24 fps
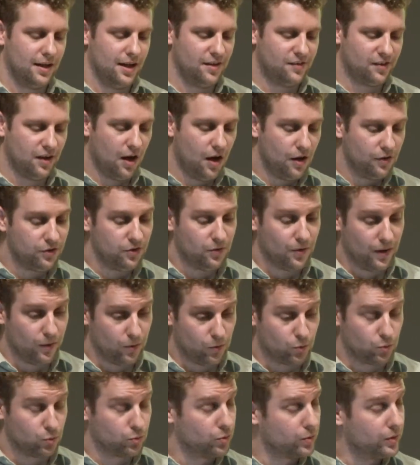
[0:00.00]
It's also
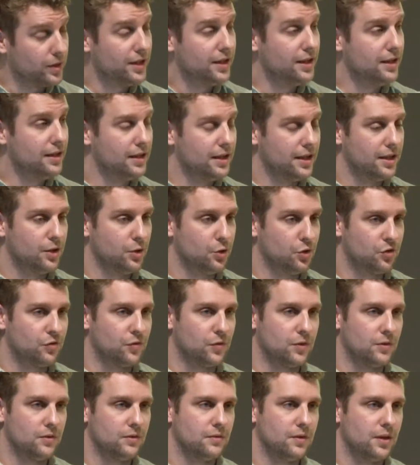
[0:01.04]
really
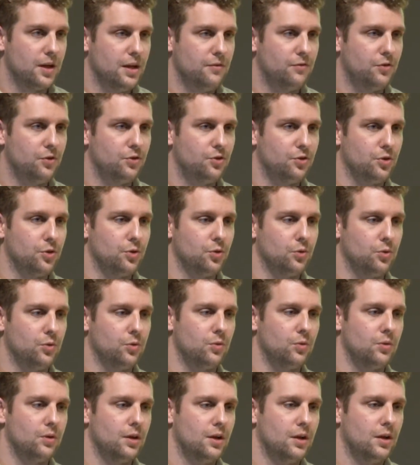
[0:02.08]
useful if you
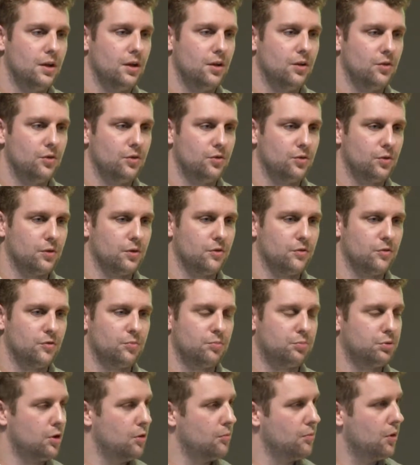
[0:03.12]
do sort
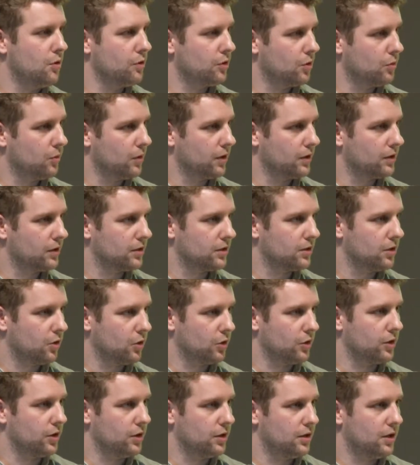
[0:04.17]
of pro bono work
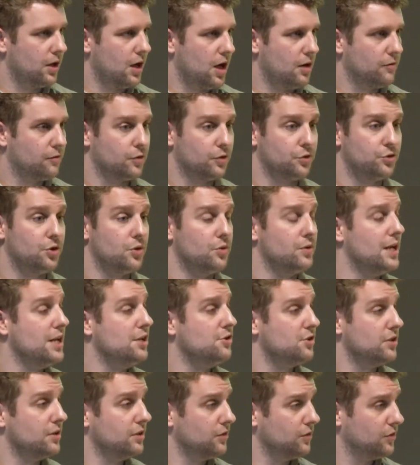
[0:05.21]
or offer
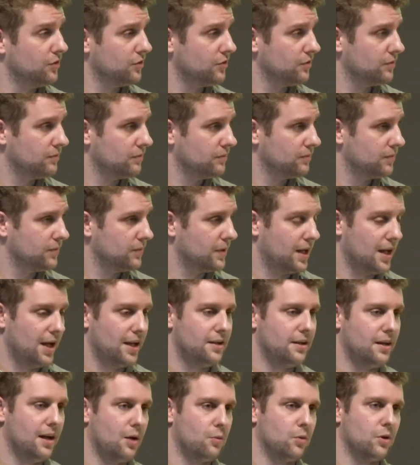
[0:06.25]
donations.
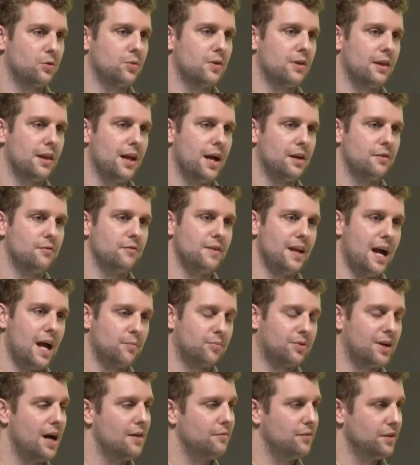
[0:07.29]
Right? I worked with a lot of
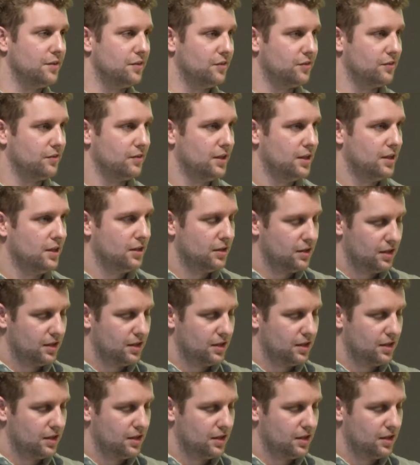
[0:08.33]
nonprofits